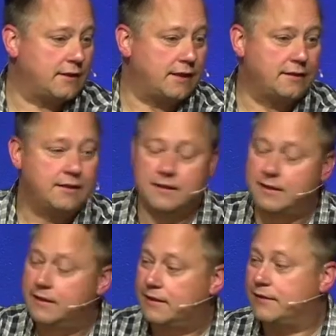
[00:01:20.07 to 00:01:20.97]
Okay,
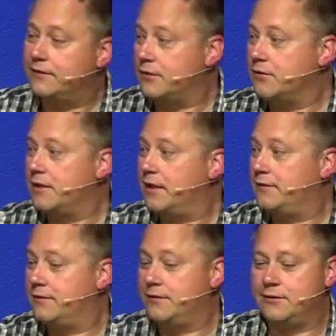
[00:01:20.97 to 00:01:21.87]
that is okay
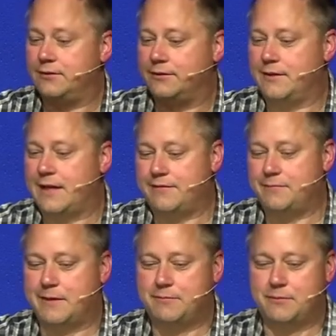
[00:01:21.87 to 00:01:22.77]
to do. You have
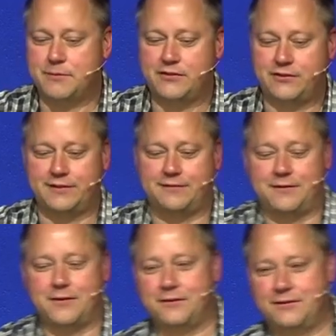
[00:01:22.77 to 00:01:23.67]
my permission
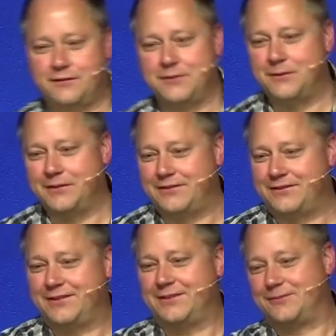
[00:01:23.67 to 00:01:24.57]
for those of you who are
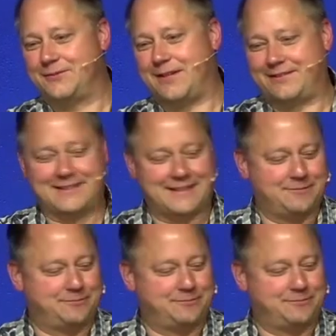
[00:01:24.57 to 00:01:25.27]
still rustling